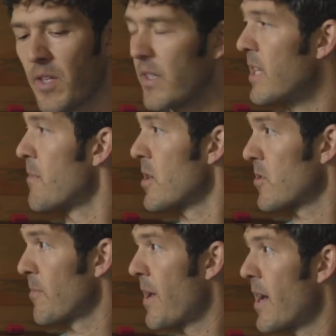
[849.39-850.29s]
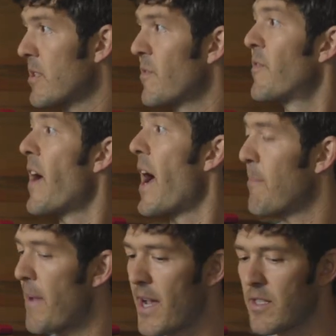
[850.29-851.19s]
lean muscle mass,
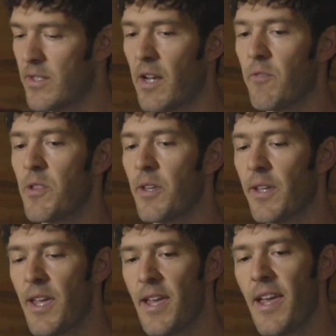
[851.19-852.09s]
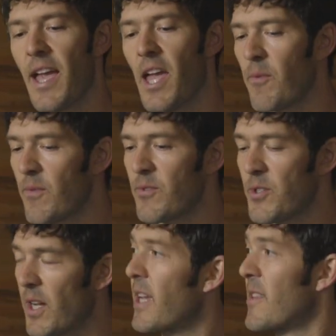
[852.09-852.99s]
fat mass, and everything. And
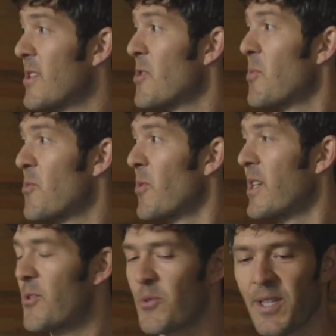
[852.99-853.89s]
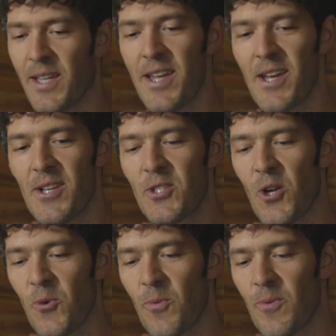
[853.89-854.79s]
check it, this is what's really interesting.
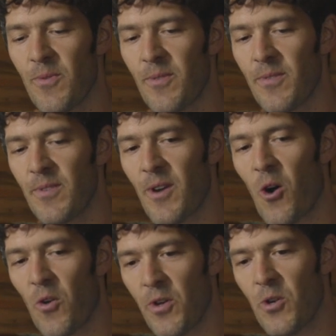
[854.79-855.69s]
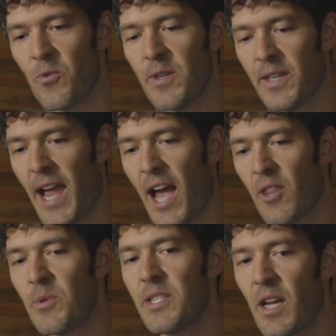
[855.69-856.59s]
So although the
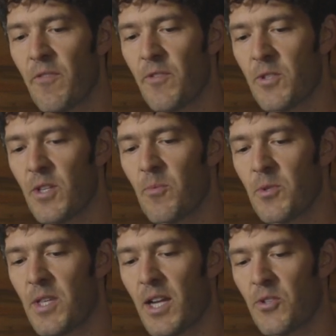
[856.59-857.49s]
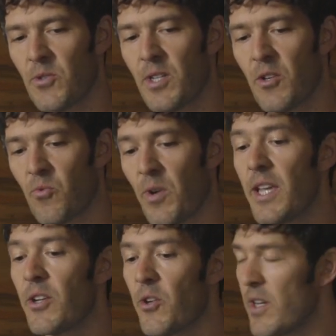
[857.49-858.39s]
calorie deficit was actually
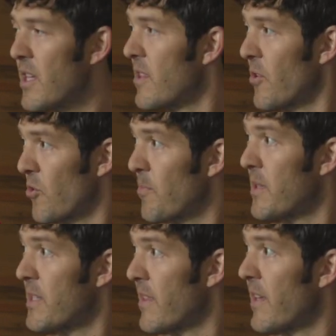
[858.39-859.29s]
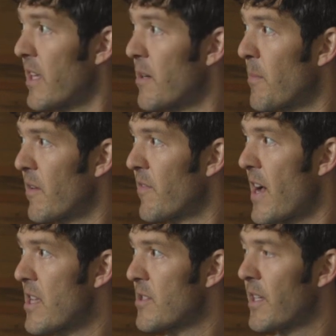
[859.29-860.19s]
greater in the group that did the intermittent
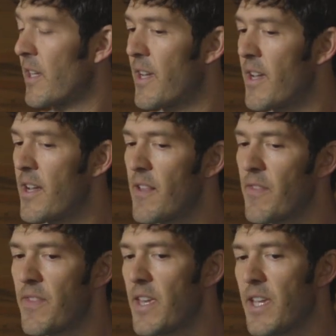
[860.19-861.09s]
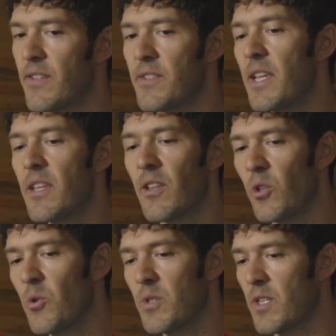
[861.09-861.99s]
fasting, they didn't
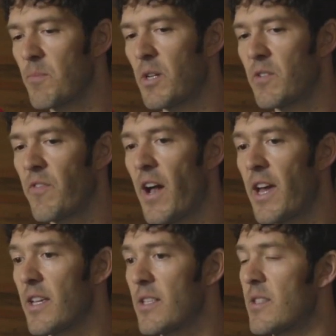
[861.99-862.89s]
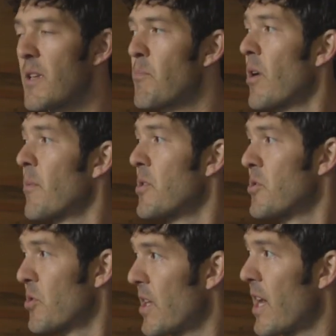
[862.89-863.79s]
lose as much fat as they probably
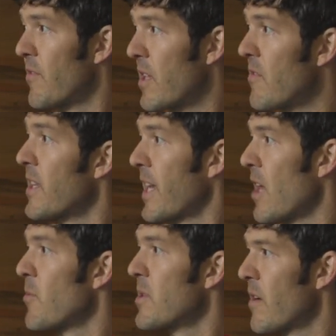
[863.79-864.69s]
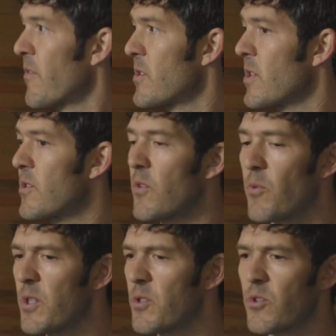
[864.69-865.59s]
should have given the calorie deficit. So
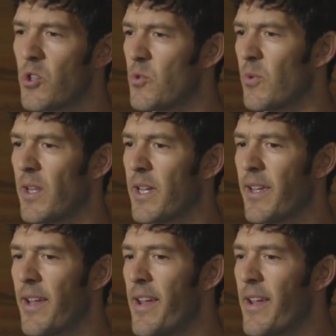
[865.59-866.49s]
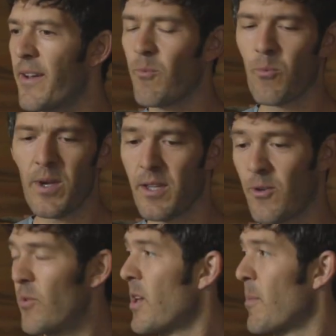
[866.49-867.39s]
the researchers were like, wait,
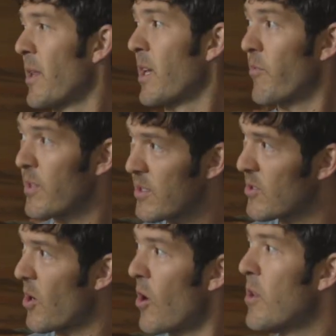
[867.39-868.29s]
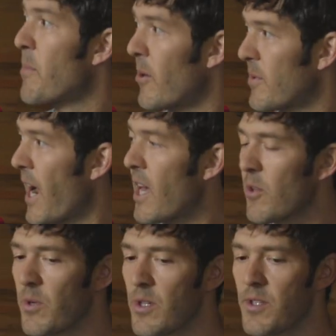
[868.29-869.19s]
hold up. Like if this is all about
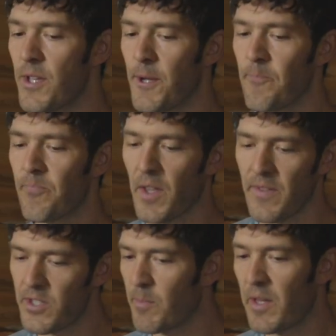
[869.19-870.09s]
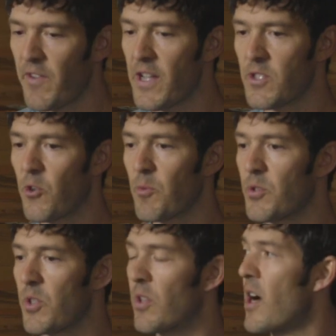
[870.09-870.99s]
calories, the intermittent fasting group
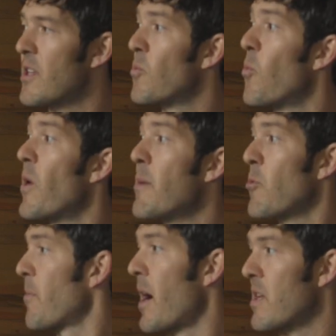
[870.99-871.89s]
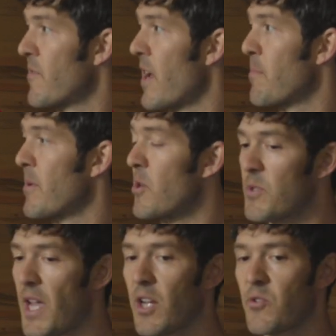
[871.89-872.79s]
should have lost way more body fat, but it
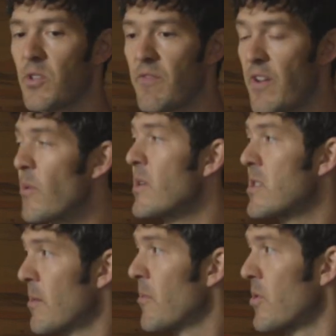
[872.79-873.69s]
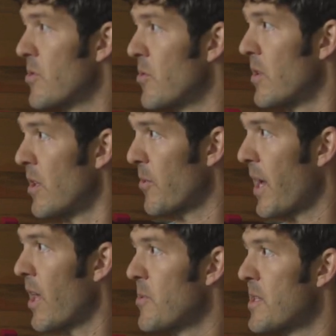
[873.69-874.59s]
was actually very similar to the low
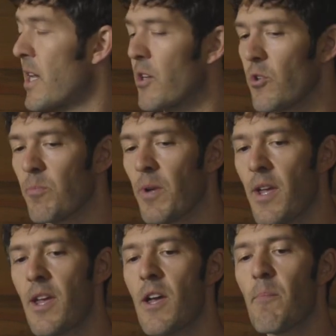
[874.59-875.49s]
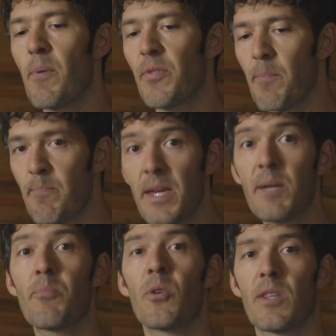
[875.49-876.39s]
calorie diet group. But the
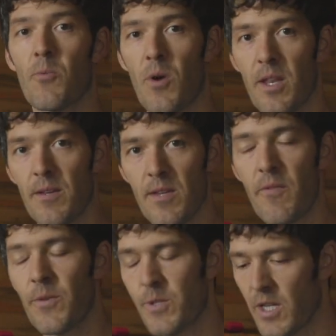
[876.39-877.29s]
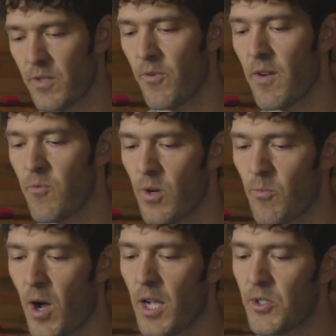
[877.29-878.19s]
big point that I want to emphasize for
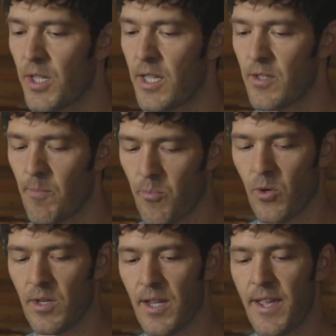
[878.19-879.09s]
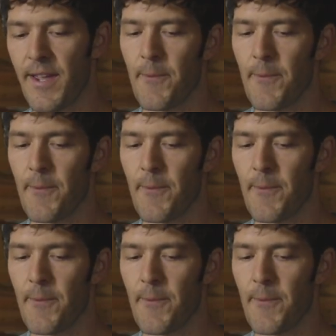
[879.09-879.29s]
everyone watching is important